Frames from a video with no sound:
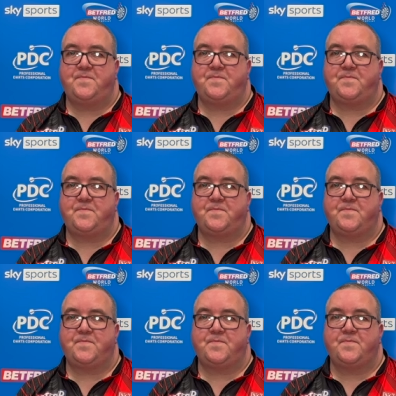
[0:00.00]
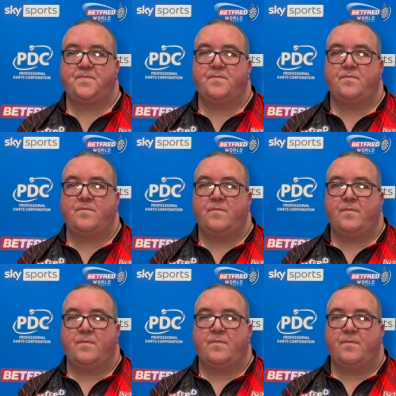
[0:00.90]
Do you class Luke Humphries as
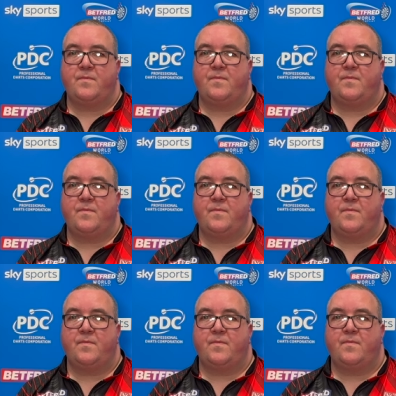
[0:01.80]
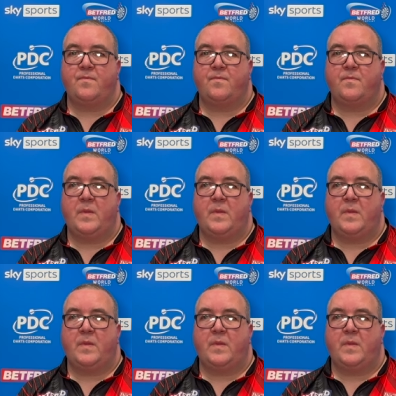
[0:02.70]
the best in the world at the moment?